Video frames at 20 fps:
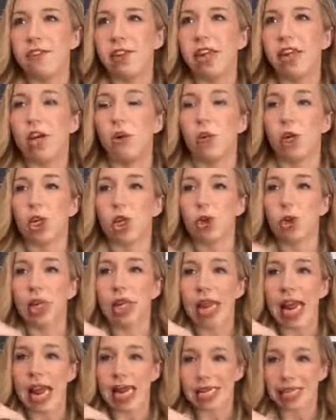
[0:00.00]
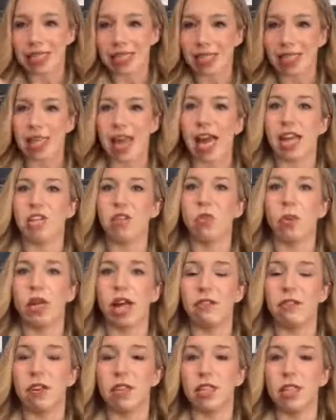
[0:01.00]
here, where you can extend
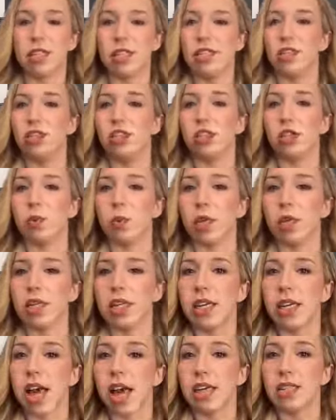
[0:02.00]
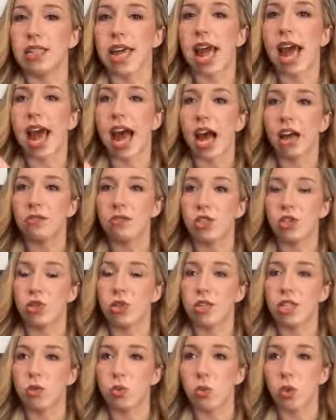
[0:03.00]
whatever skill you're working on to have
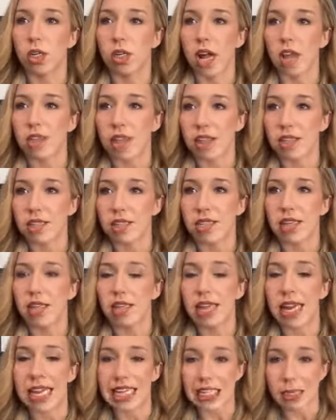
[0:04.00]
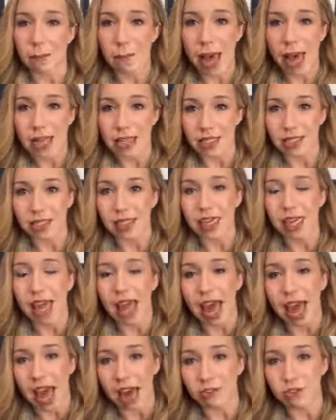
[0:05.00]
students work on that skill
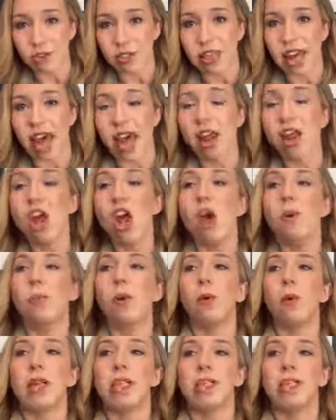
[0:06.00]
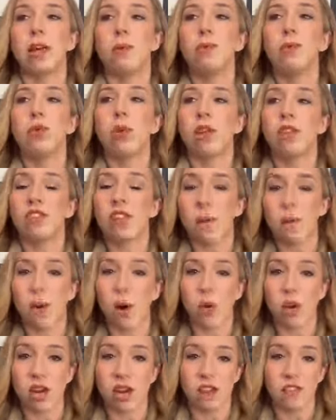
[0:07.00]
independently after that, but with some sort of
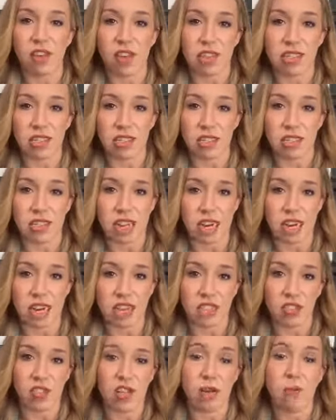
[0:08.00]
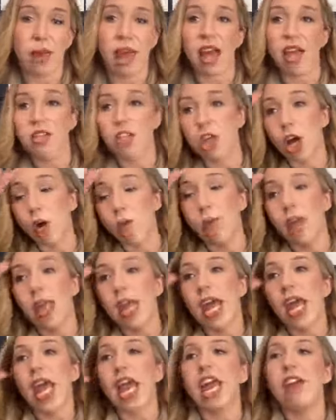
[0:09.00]
component of instantaneous feedback. So
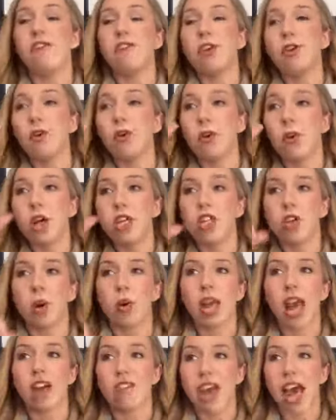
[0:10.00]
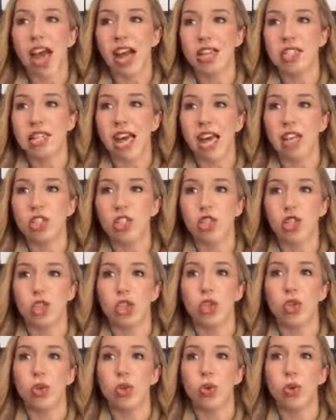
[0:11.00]
if you don't have access
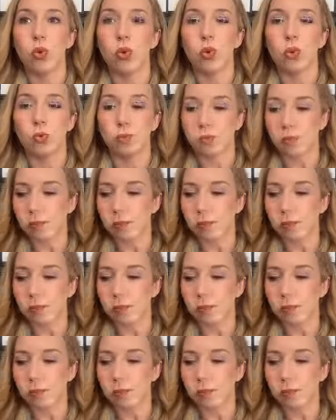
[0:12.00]
to,